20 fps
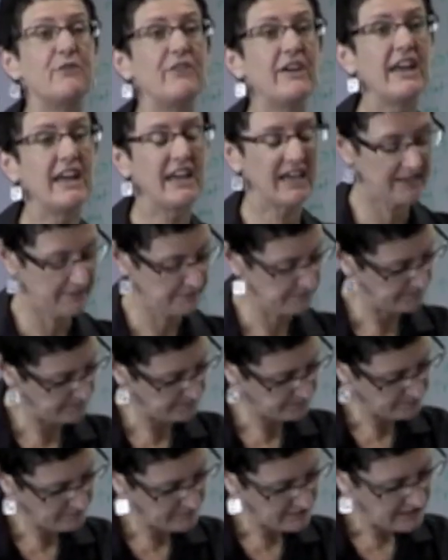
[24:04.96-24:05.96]
fair,
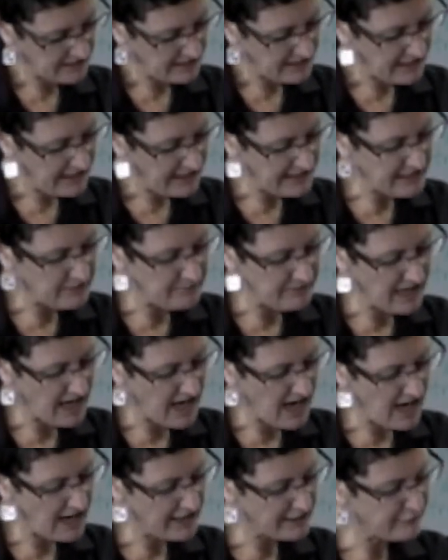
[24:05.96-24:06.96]
it can be
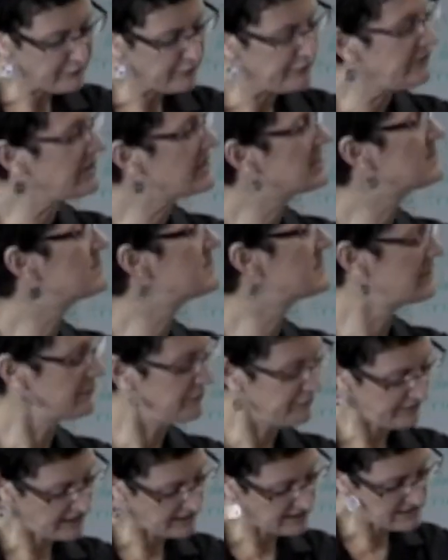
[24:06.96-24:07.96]
harder for victims and
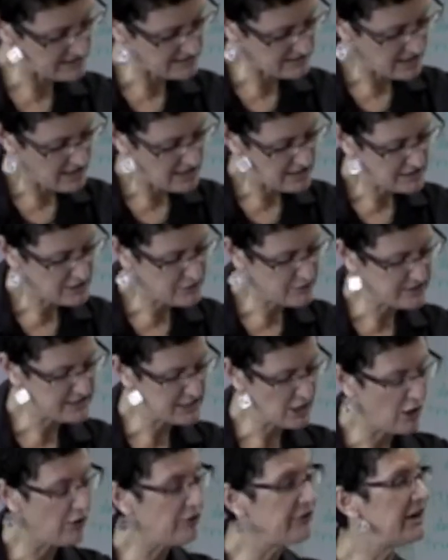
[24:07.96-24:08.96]
offenders to
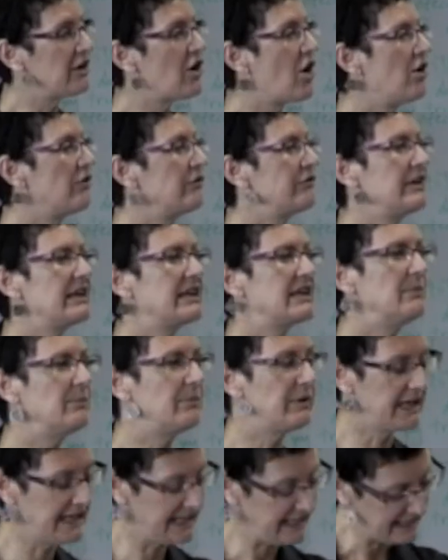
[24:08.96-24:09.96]
resolve their conflict
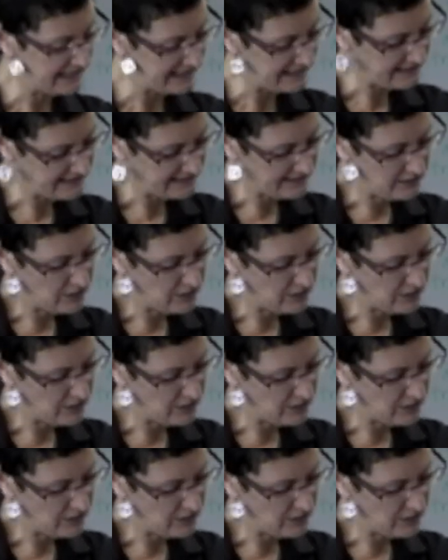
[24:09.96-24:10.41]
completely